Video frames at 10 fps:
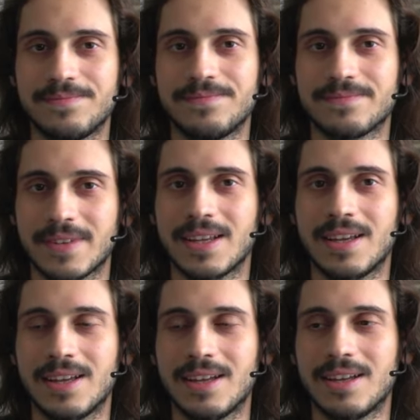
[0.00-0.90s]

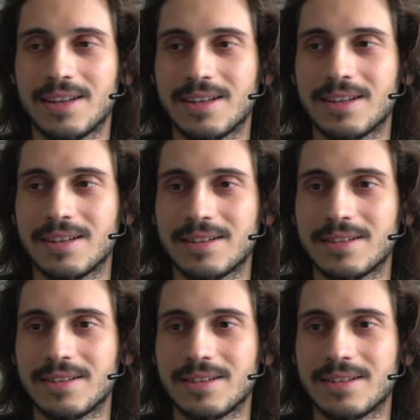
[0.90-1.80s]

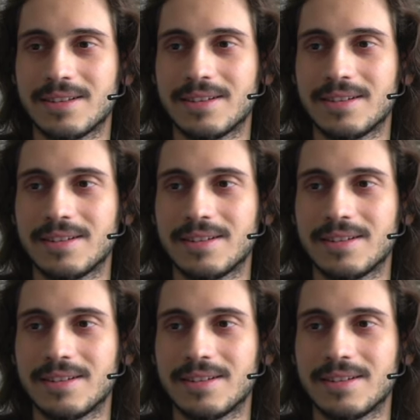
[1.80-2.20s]
(silence)